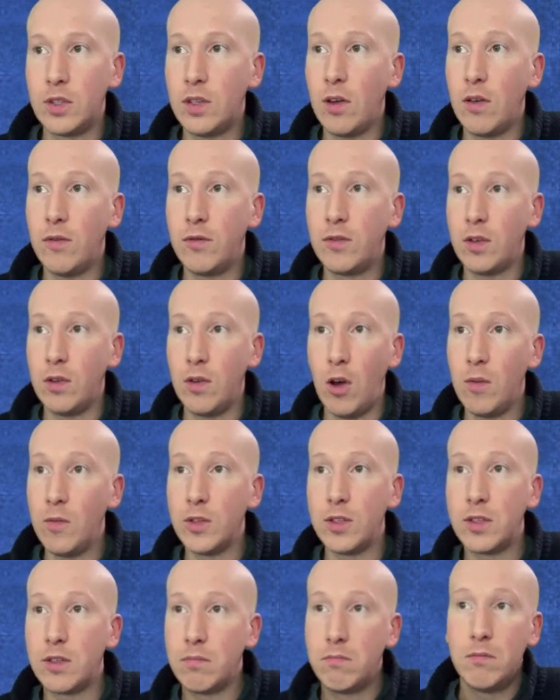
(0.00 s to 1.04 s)
solved
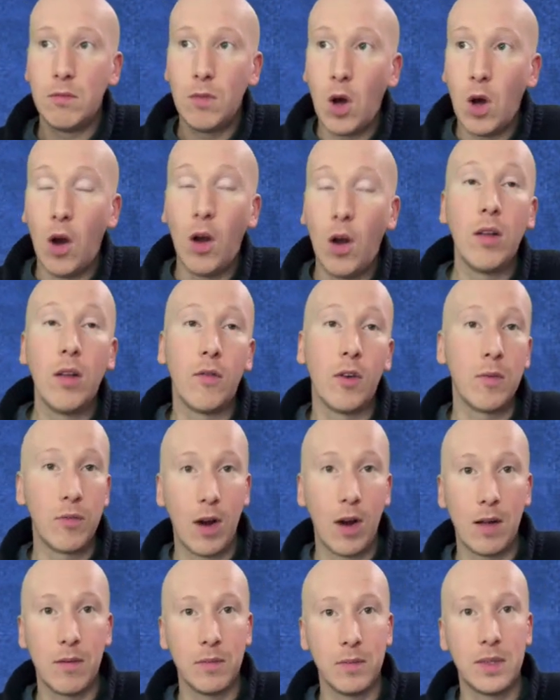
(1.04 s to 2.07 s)
almost all of
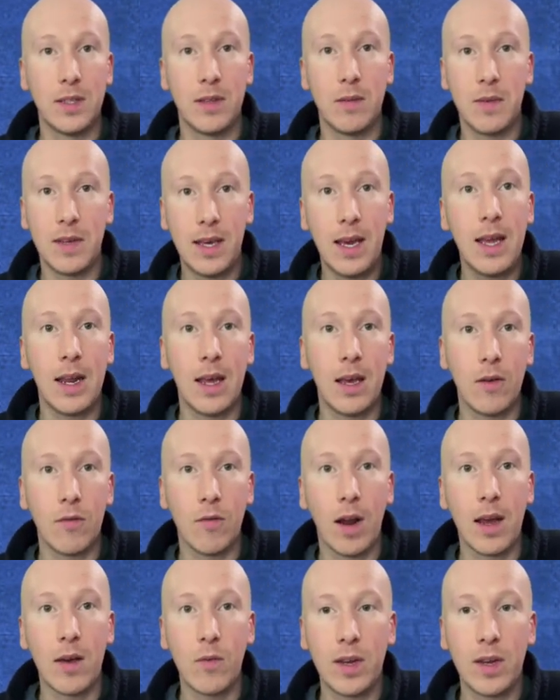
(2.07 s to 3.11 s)
our problems in the
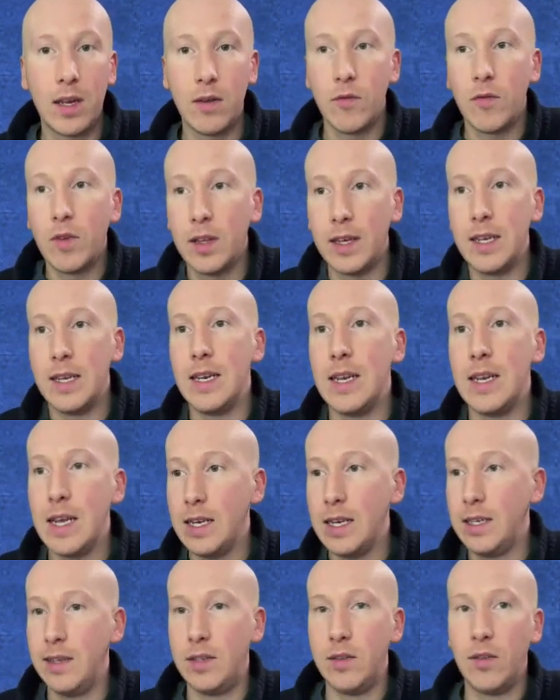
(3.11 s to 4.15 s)
beginning, right? We didn't really
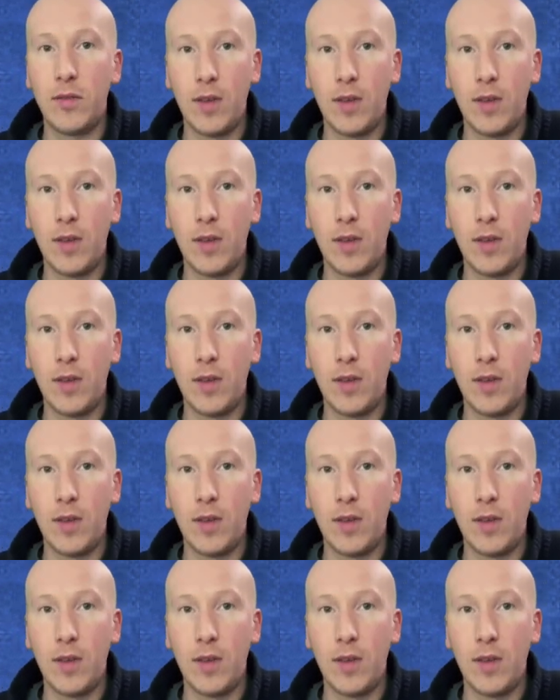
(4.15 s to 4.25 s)
need to